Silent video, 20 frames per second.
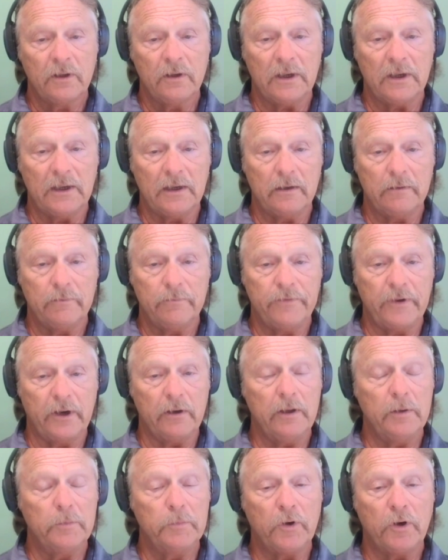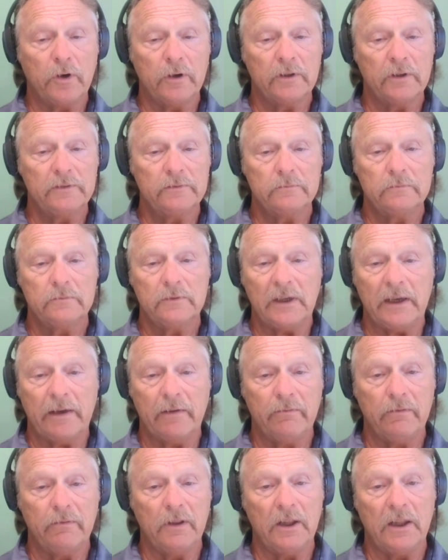very important.
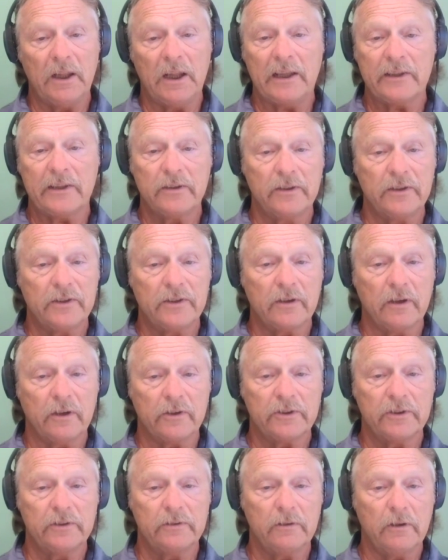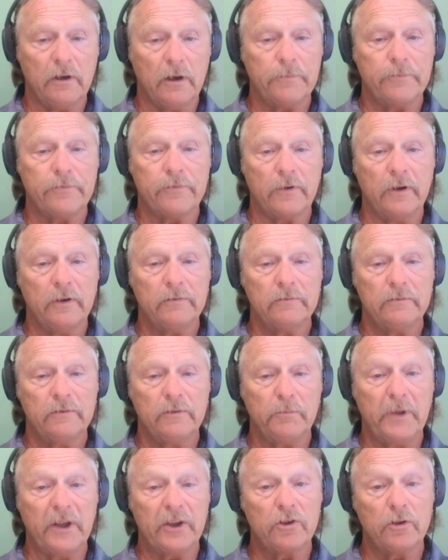Have lots of discussion up front,
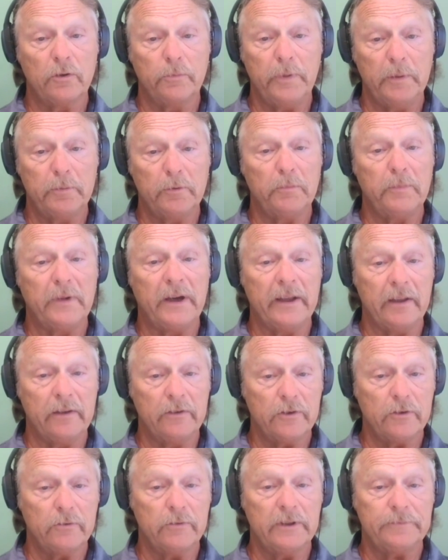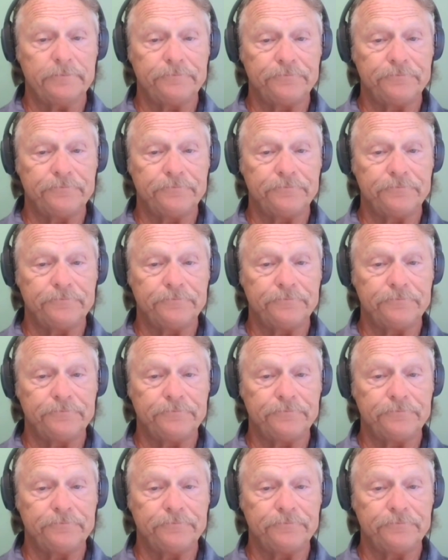make sure people buy into it.